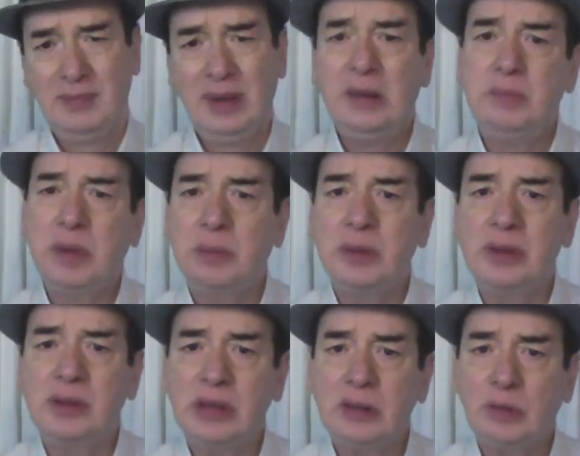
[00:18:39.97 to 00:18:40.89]
And people
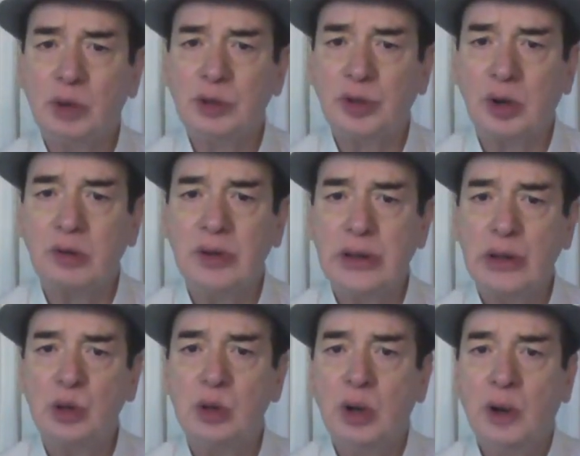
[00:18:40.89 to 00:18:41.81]
said, what's wrong with
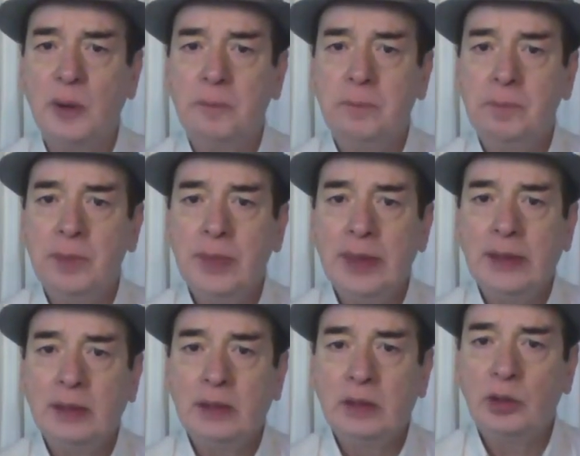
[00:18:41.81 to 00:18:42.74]
you?
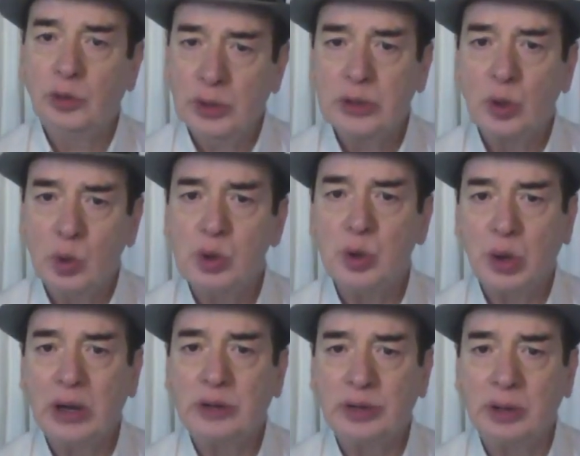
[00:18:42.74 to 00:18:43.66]
You were told to
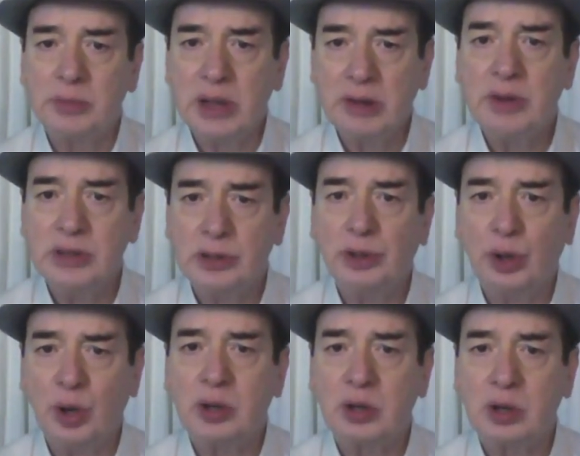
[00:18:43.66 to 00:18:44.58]
get something which is
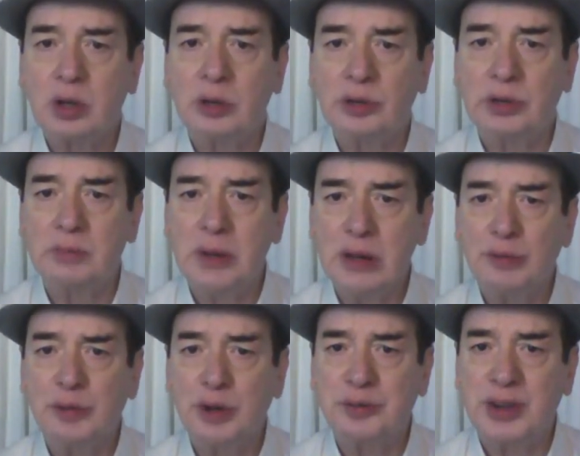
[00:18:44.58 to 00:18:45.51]
your symbol
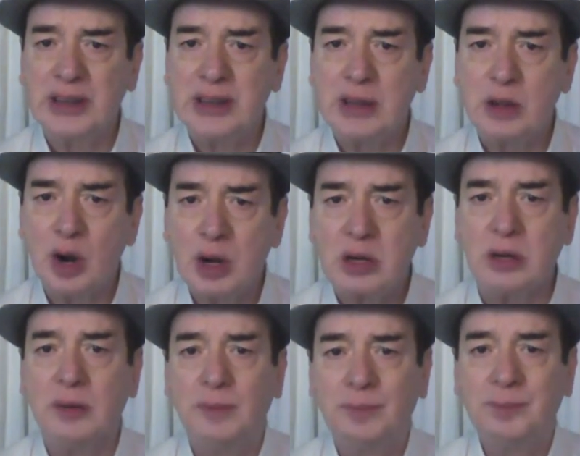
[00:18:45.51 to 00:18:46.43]
of your faith in
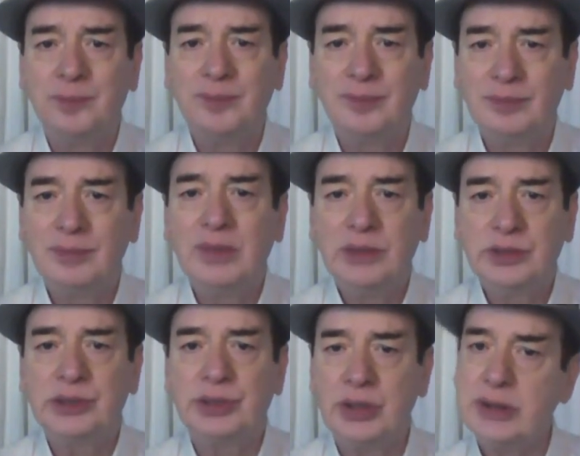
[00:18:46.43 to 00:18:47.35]
God.
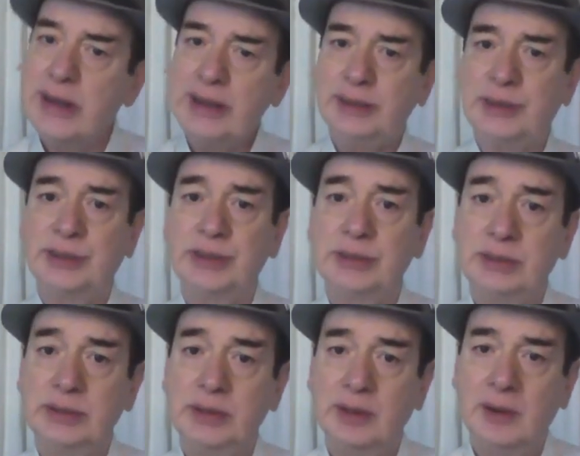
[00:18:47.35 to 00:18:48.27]
She said, yes,
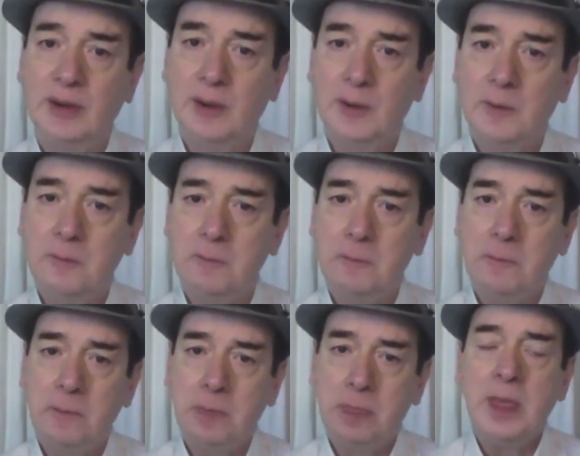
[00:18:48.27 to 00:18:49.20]

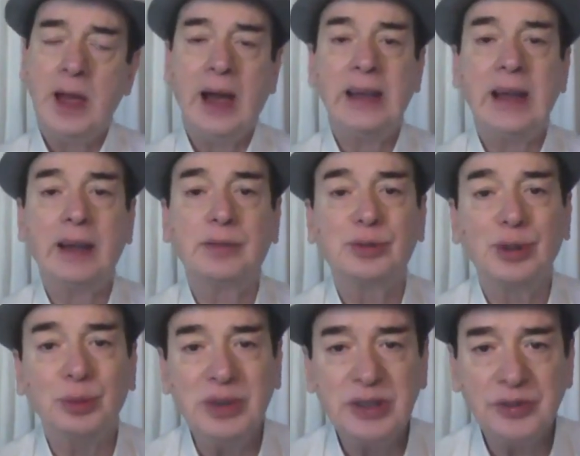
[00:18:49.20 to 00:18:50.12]
I have
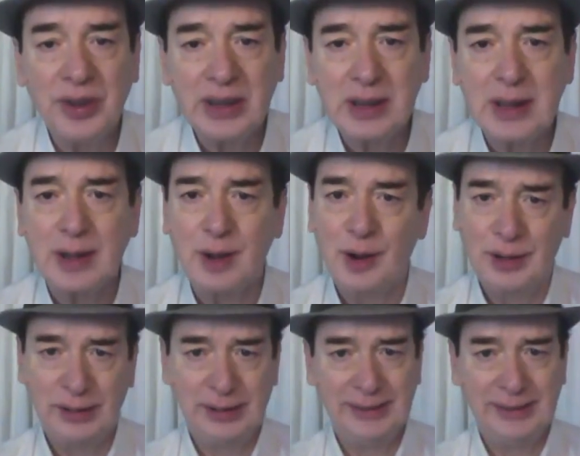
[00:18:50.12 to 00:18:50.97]
so much faith in God